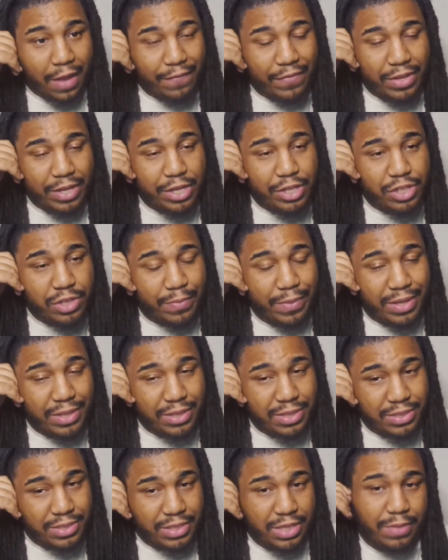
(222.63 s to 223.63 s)
I think he should make
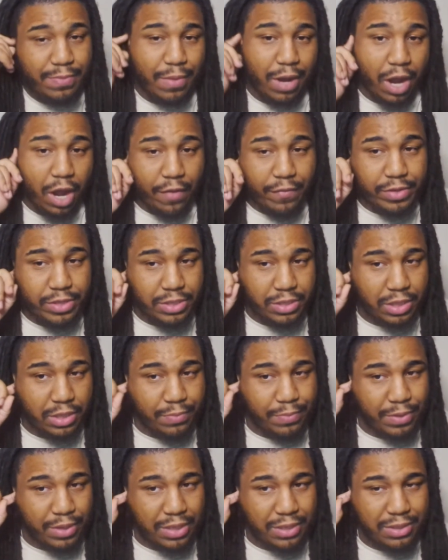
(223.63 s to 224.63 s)
this team, obviously,
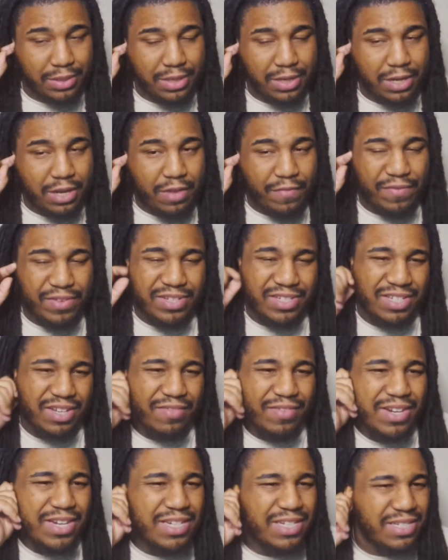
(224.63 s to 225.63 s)
but for
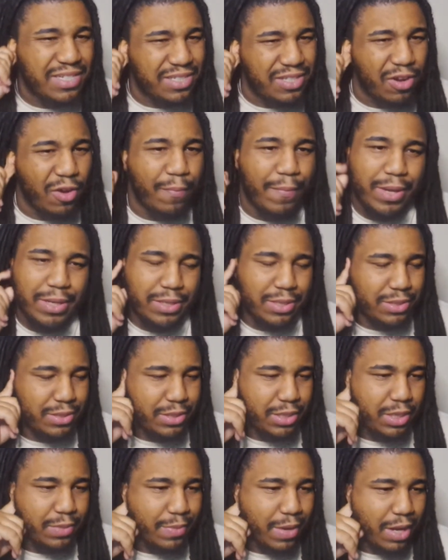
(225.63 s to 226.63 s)
some reason, he just don't make this
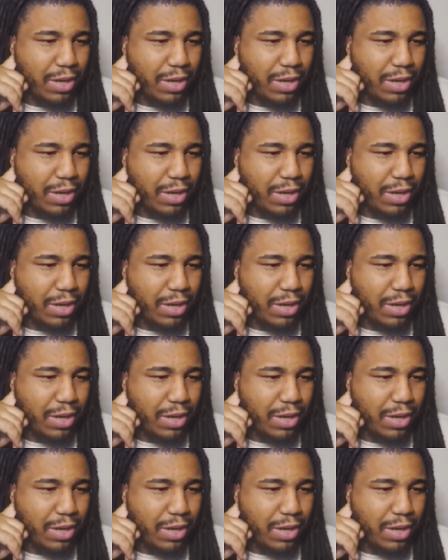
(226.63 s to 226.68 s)
team.